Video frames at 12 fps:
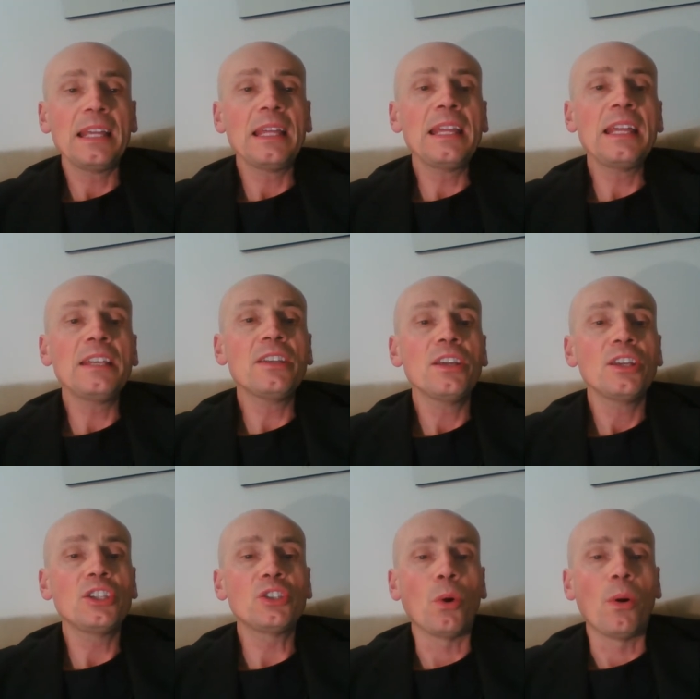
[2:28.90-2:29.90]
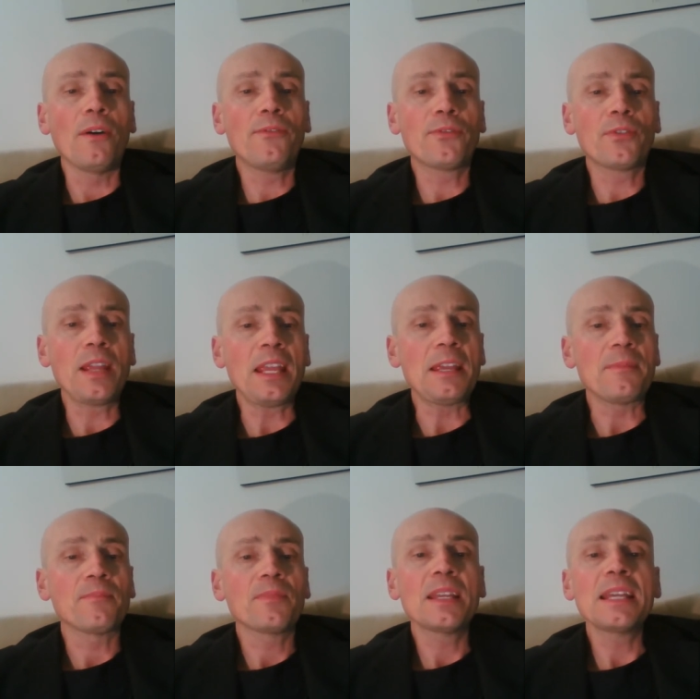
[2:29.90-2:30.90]
In your free
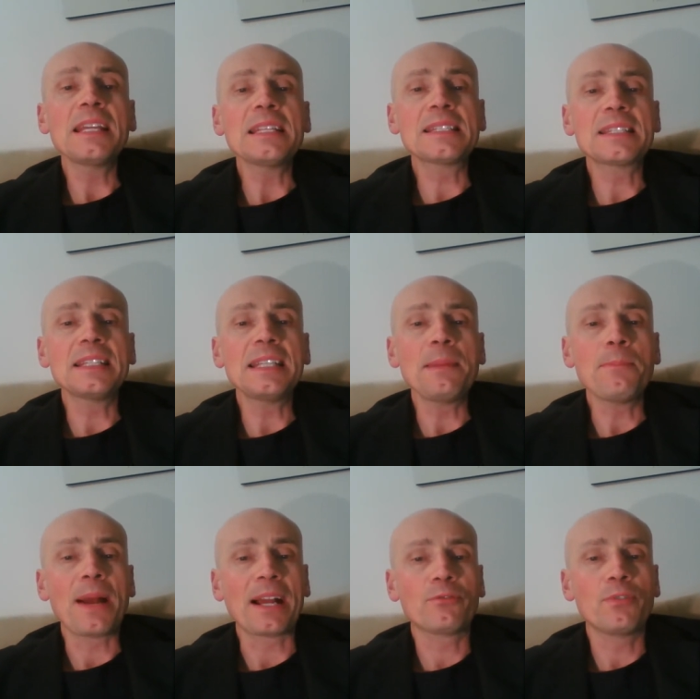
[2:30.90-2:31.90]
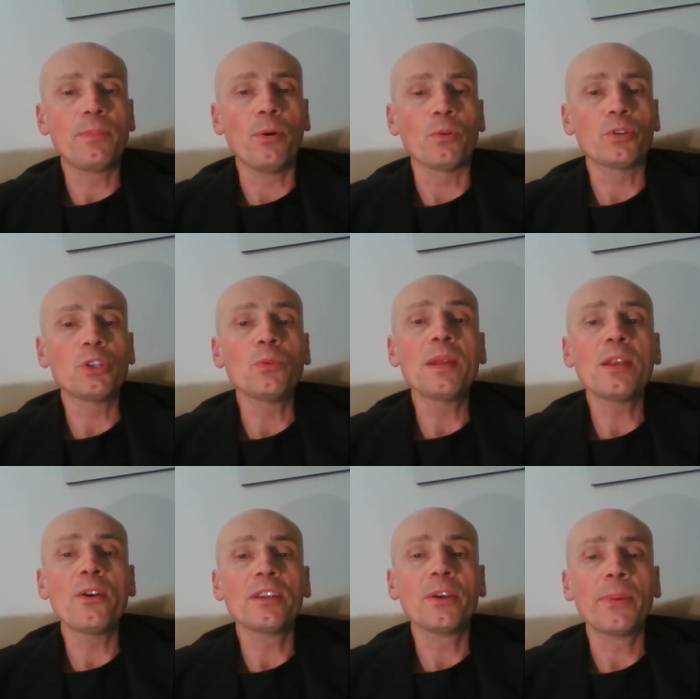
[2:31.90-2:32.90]
Instant Impact Report, you will
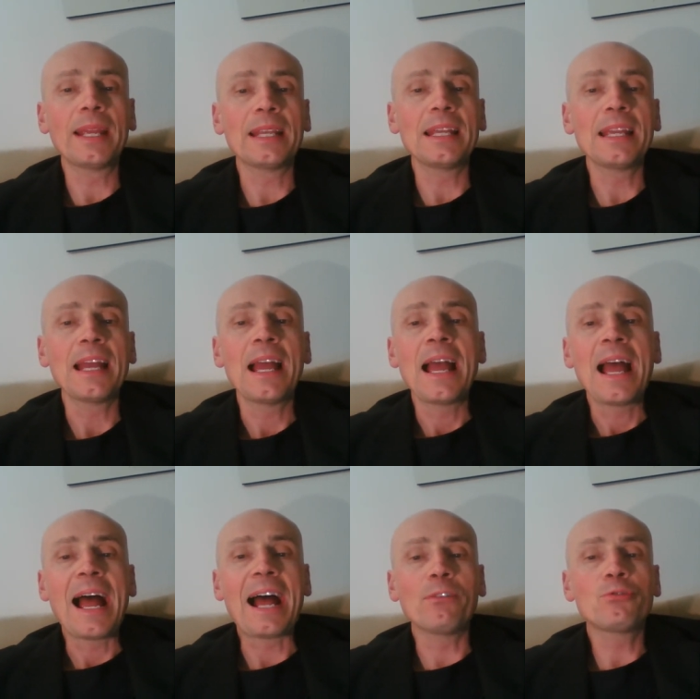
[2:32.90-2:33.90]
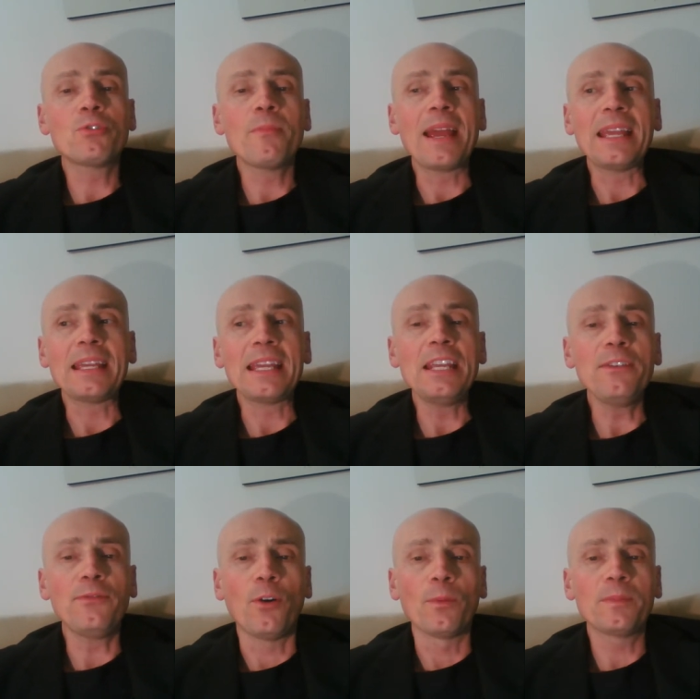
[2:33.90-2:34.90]
learn quickly how to make
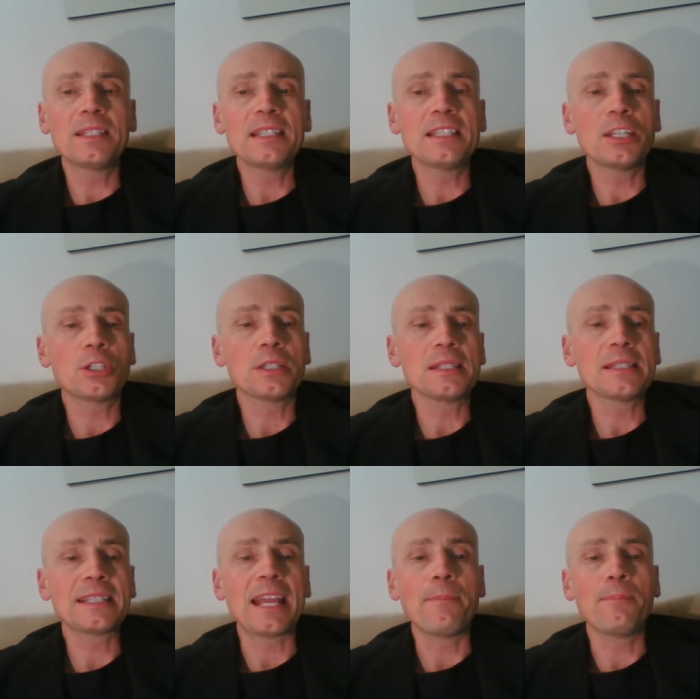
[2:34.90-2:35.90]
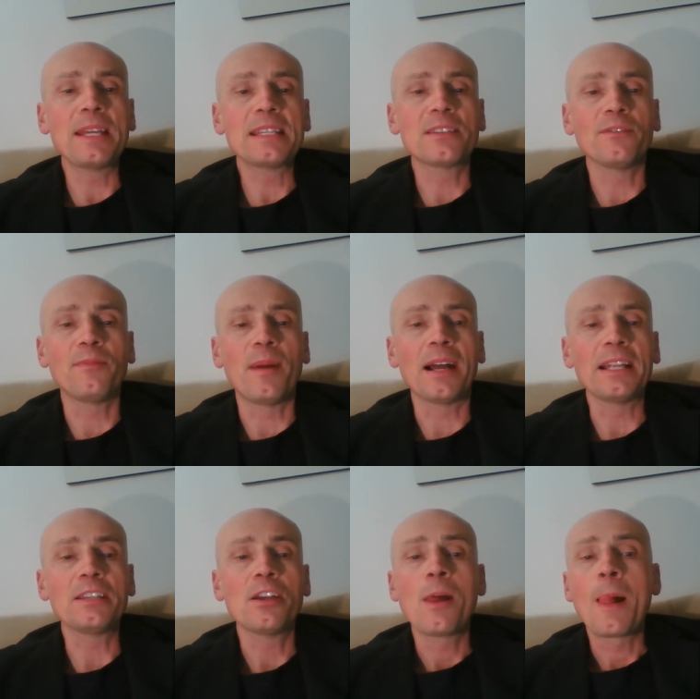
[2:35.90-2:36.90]
informed decisions, get peace of
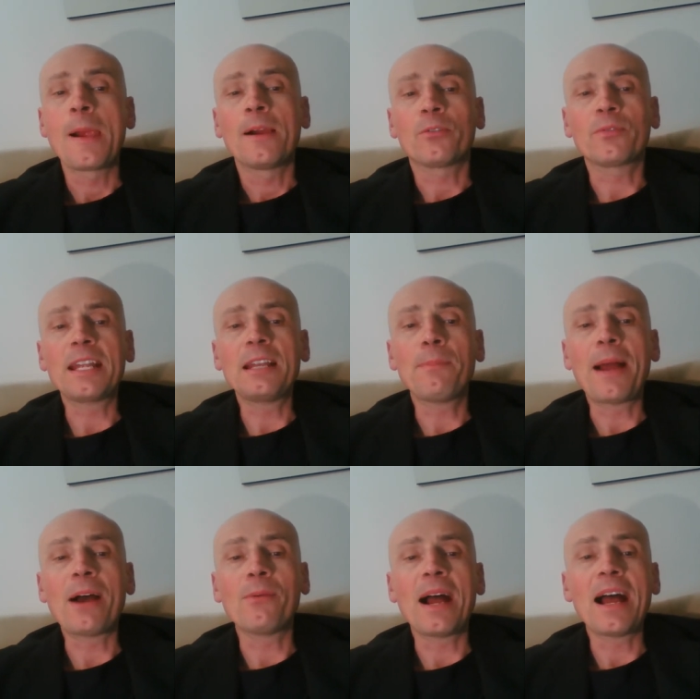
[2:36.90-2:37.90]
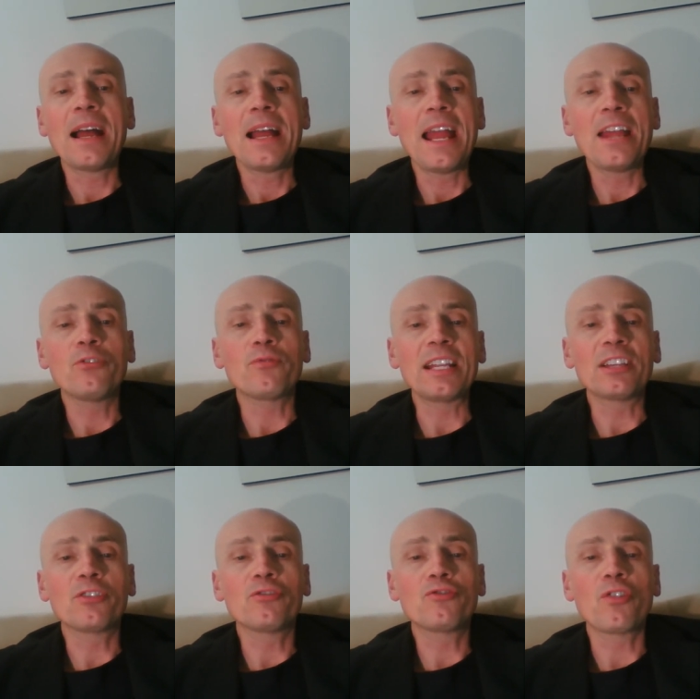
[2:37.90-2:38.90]
mind, real power, and real
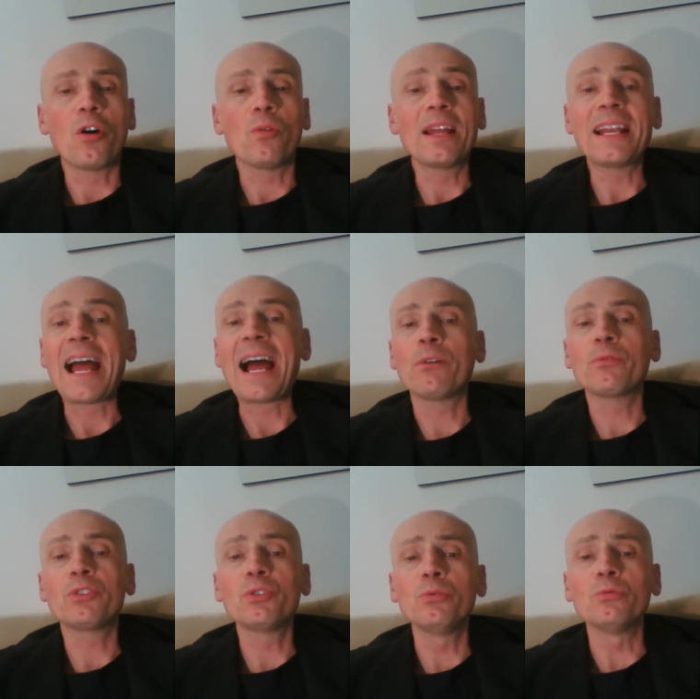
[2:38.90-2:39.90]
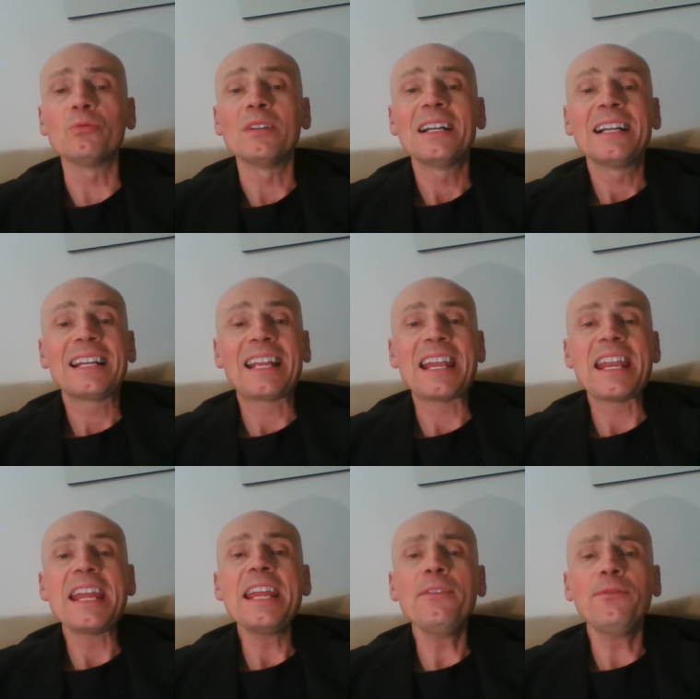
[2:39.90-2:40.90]
control, and how you can
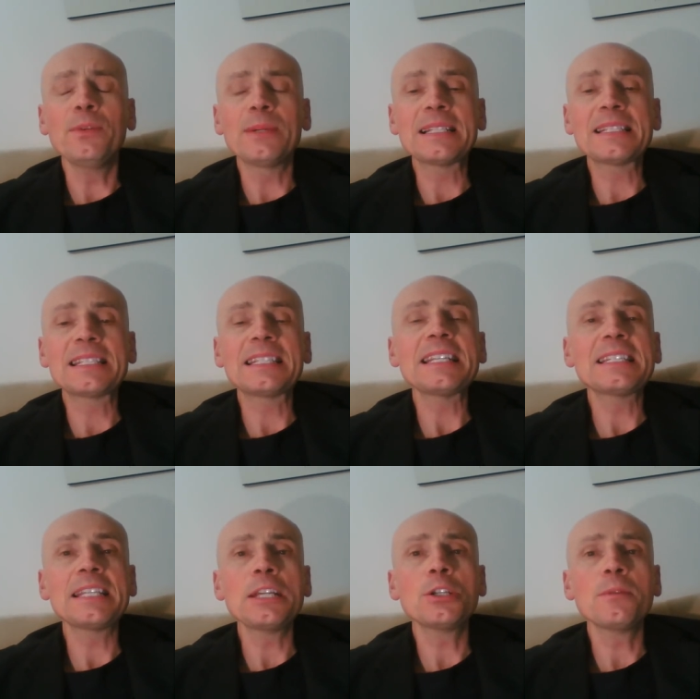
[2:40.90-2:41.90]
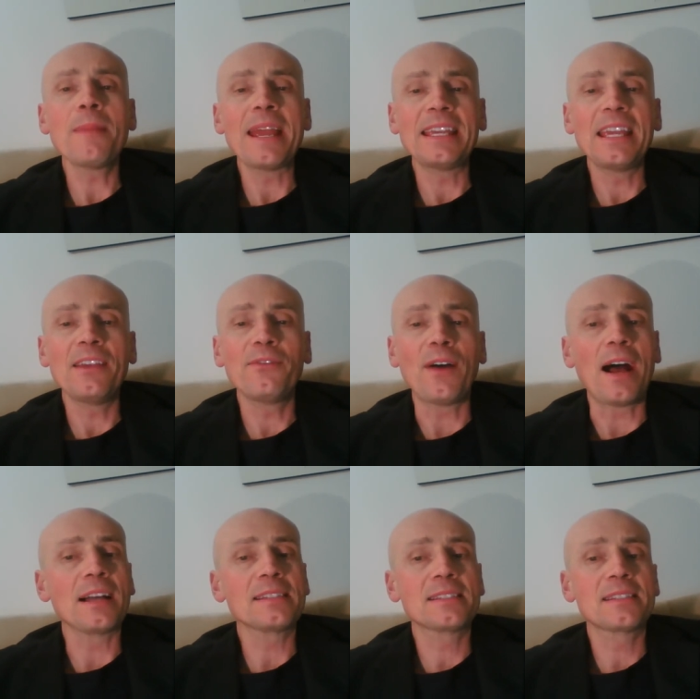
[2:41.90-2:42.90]
influence decision making
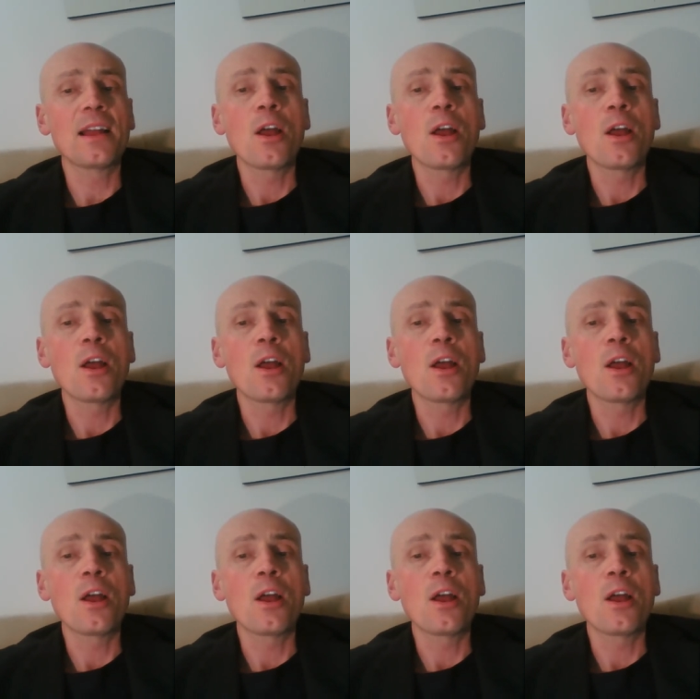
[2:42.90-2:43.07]
fast